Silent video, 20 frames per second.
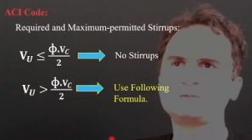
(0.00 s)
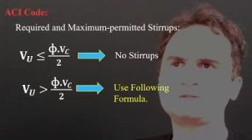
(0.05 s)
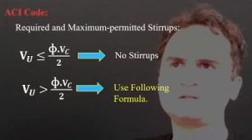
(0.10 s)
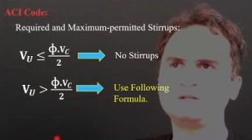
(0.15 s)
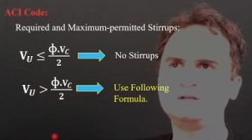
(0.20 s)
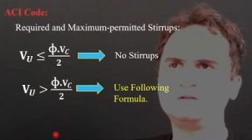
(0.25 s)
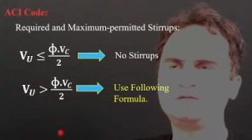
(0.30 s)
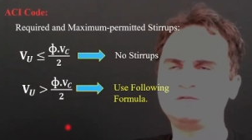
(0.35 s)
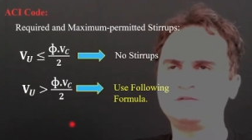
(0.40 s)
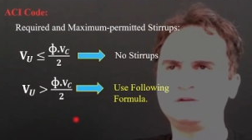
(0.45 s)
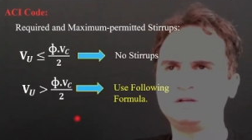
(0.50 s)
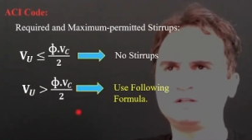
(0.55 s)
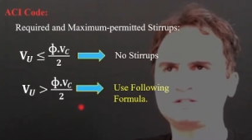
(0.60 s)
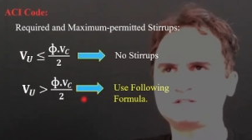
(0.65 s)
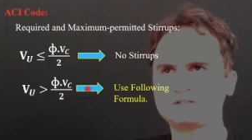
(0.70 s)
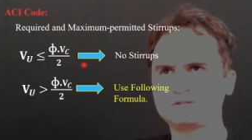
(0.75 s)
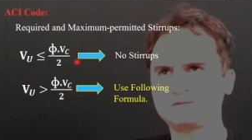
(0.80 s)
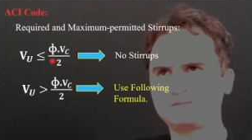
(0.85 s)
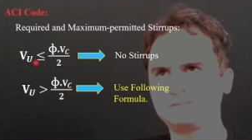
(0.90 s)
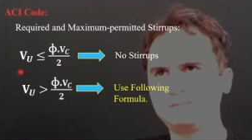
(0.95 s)
If
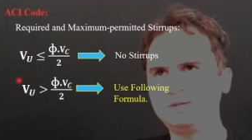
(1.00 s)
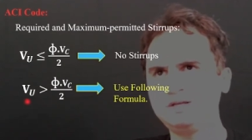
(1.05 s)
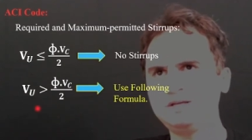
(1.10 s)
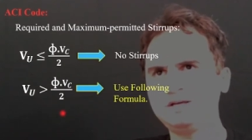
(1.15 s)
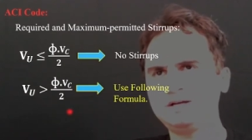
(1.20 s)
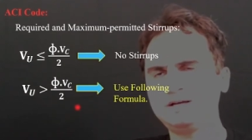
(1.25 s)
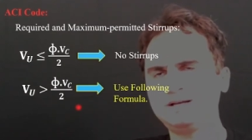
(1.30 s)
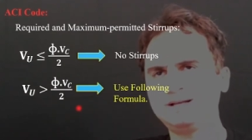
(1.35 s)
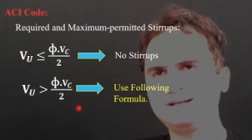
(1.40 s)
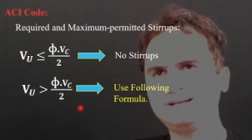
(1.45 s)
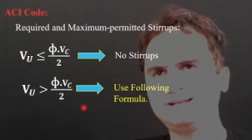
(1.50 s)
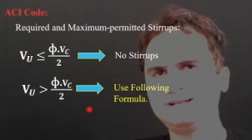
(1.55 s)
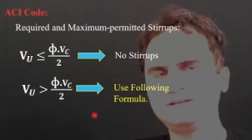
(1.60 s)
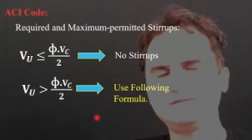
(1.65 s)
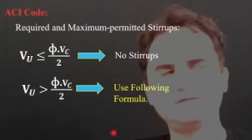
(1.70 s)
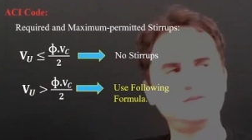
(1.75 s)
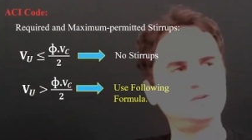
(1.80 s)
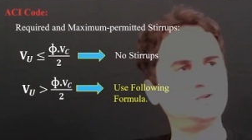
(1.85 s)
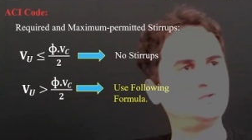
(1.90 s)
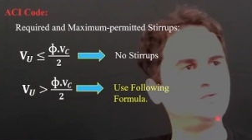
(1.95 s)
it's bigger than that,
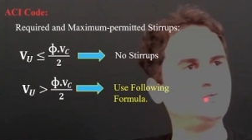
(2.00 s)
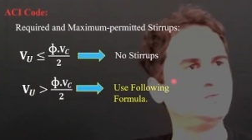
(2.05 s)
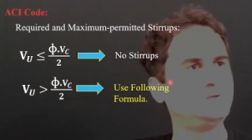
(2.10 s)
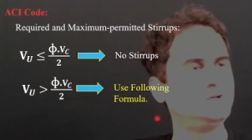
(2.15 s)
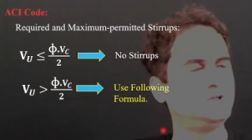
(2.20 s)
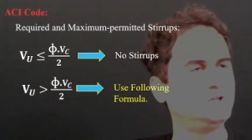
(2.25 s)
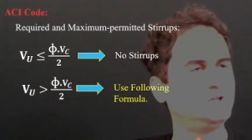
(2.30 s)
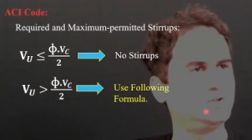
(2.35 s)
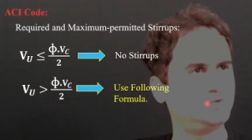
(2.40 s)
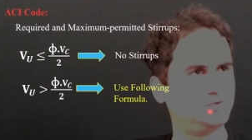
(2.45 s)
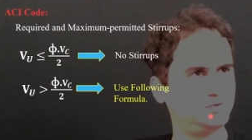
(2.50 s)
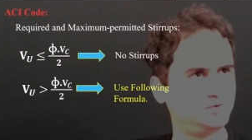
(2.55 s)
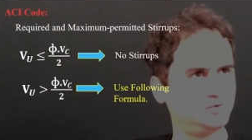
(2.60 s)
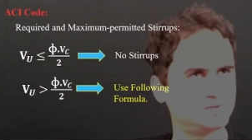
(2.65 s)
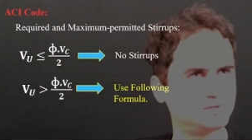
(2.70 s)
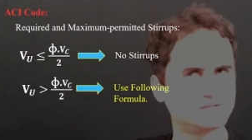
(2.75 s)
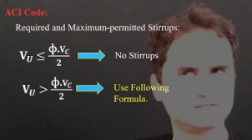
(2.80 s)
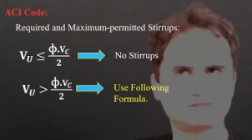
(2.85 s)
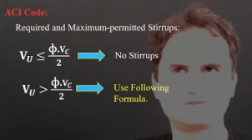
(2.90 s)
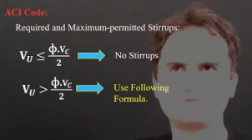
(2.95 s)
we do need to use
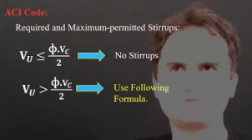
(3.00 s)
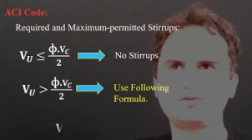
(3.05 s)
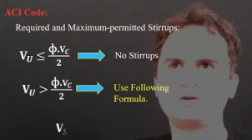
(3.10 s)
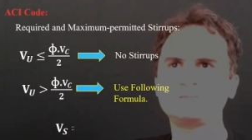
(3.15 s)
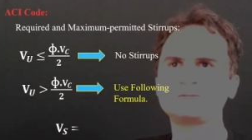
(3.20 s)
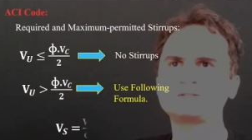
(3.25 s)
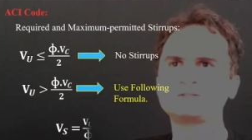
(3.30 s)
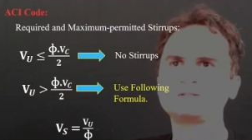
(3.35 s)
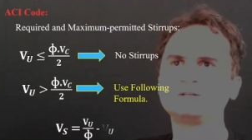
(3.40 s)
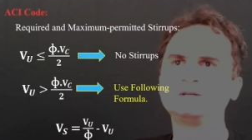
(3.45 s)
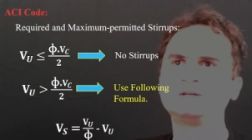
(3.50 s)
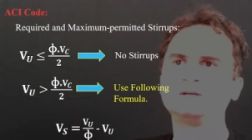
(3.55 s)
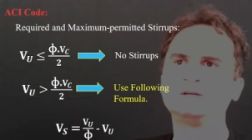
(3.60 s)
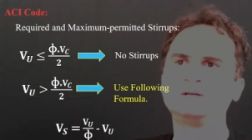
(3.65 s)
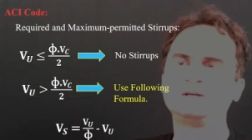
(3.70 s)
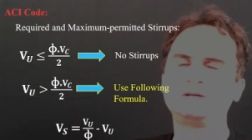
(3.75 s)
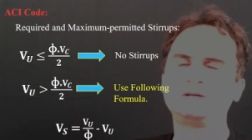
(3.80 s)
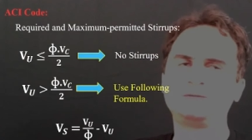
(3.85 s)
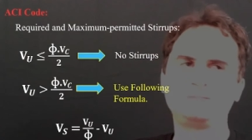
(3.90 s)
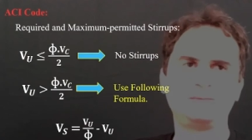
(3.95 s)
stirrups
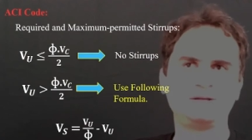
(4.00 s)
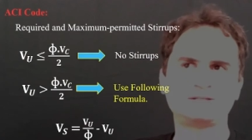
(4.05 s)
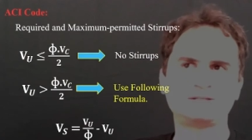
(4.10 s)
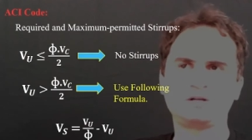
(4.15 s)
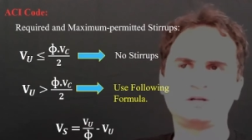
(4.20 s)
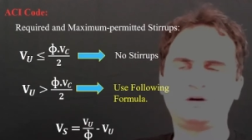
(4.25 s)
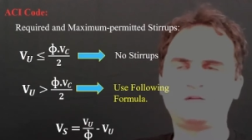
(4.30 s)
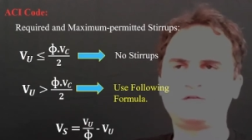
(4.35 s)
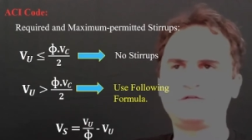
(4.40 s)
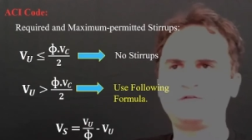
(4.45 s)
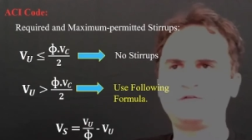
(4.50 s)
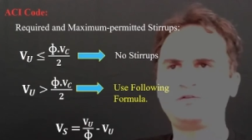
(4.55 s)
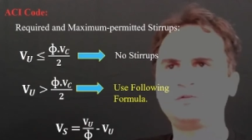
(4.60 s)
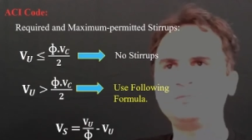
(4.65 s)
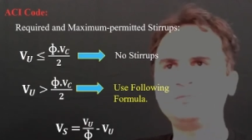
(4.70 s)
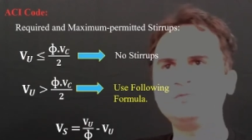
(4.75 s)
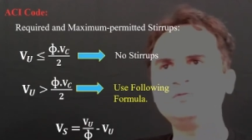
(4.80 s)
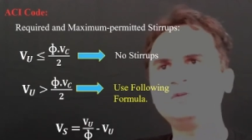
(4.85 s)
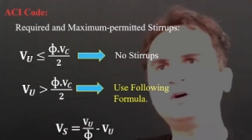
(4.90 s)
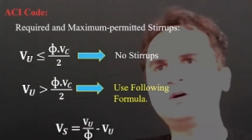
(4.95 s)
based off
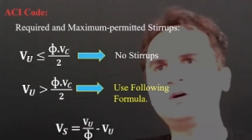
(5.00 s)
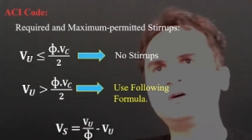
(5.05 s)
formula.